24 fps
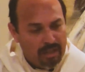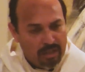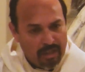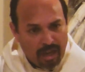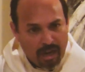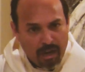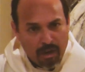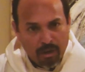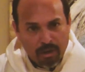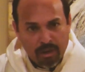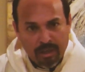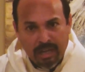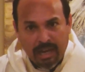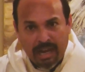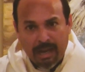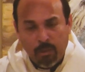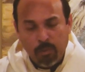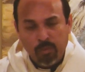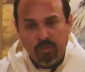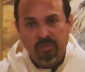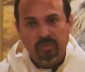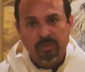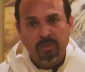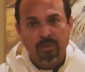Our
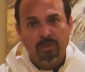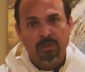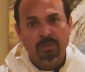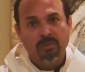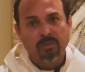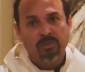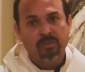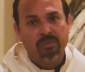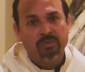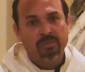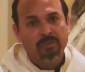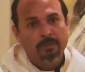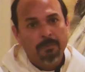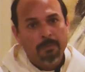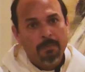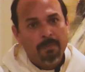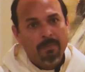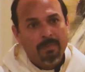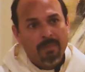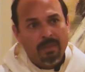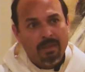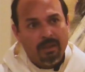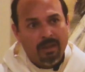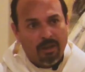councils,
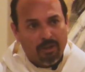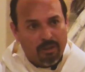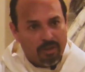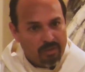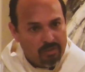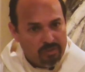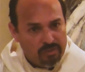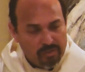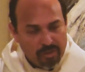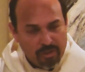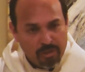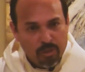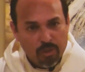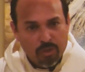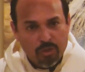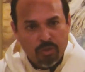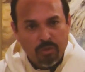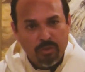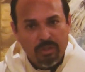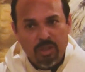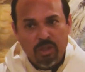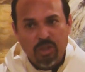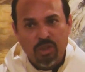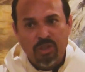our conciliar
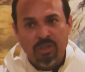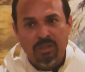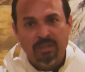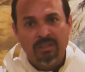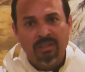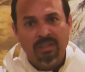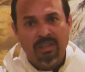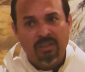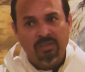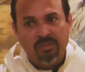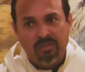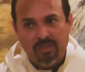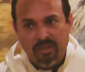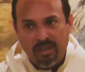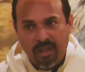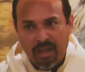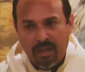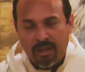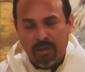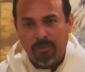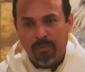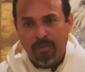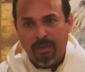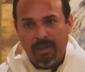tradition is
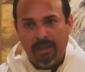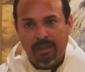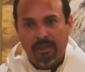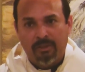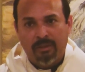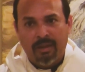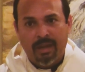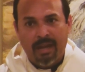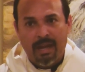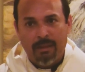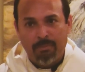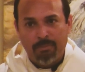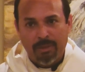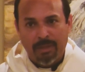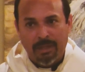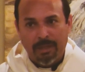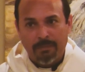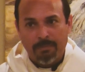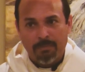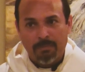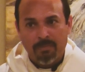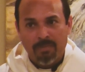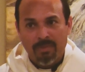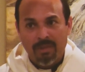not a regular
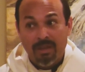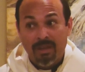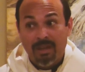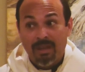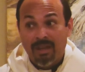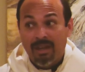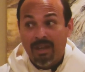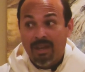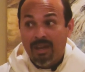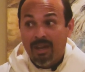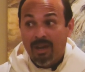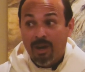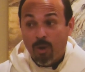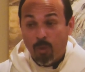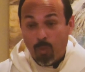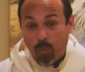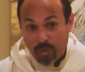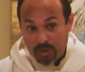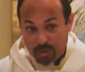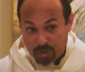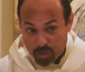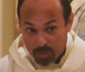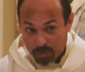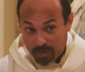happening.
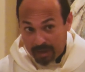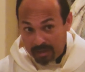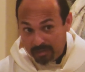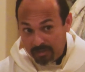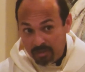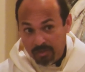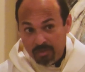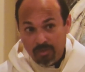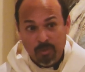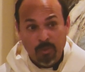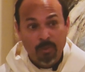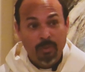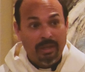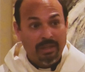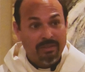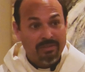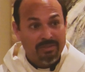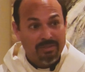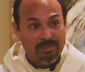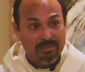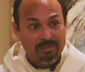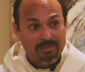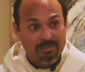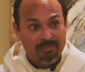We tried to do
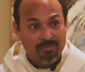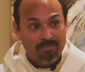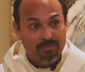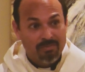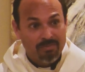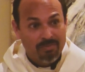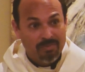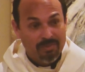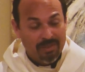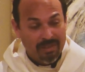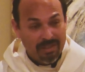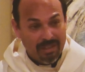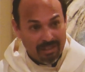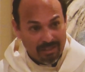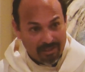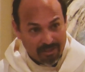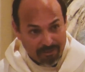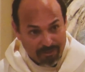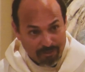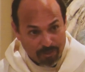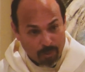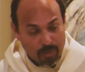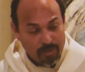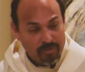it. In
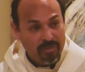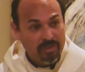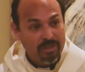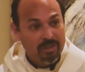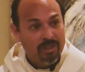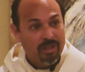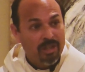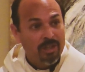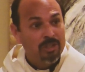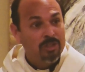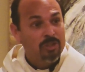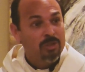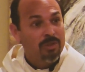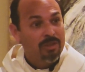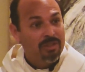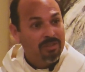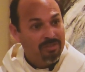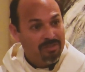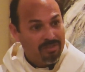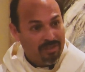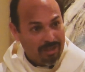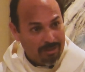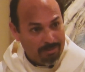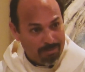the
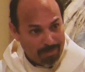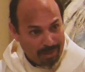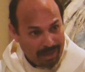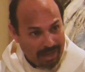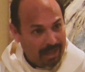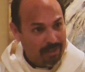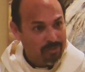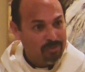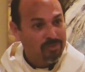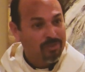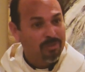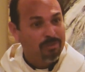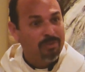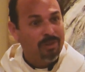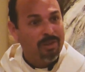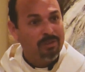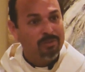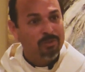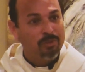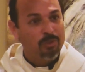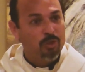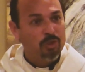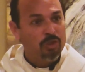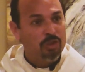1400s, they passed a
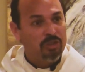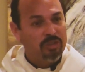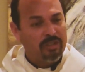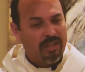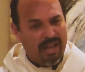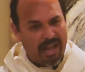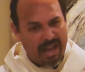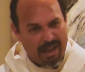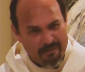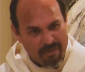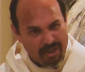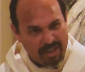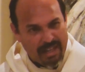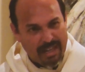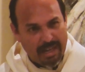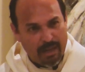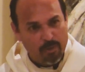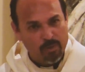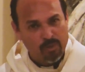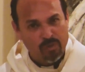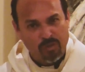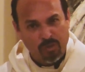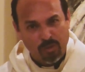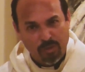resolution to have a
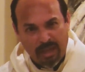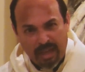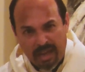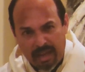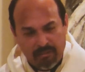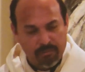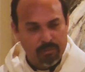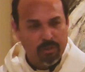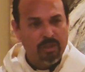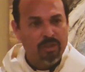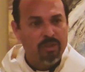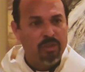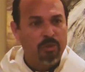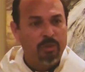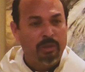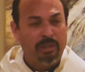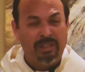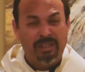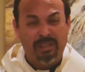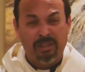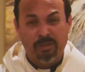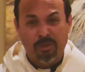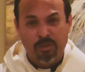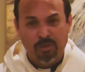council every 3
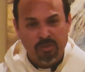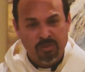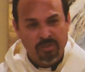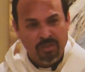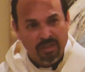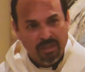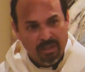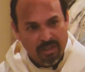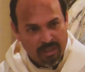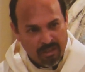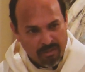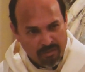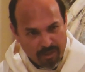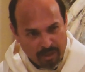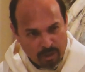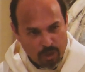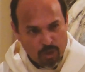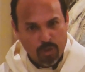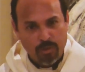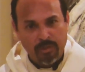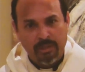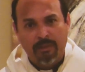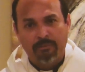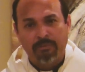years,
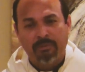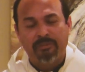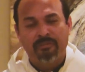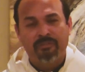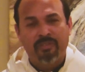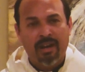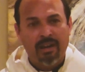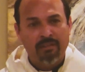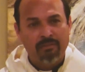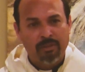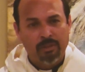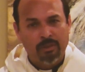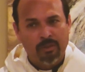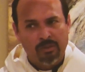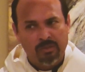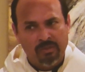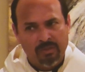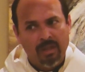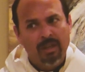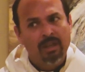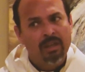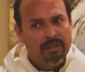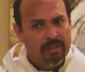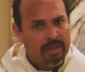eventually every 5
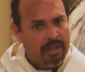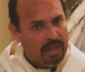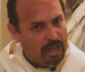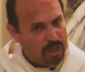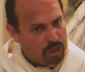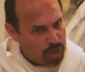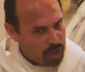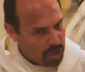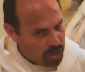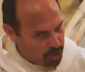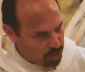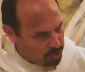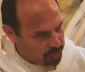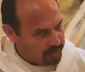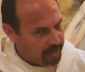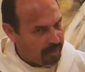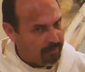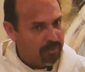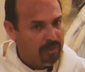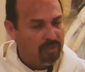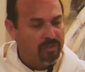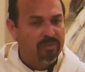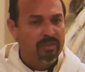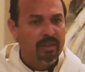years, then they changed it to
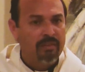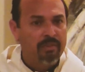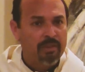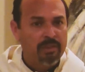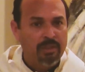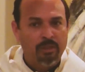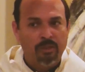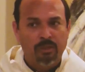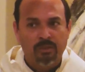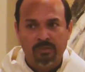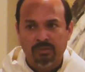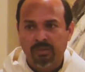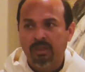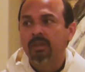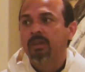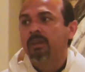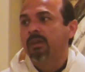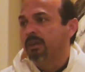every 7 years,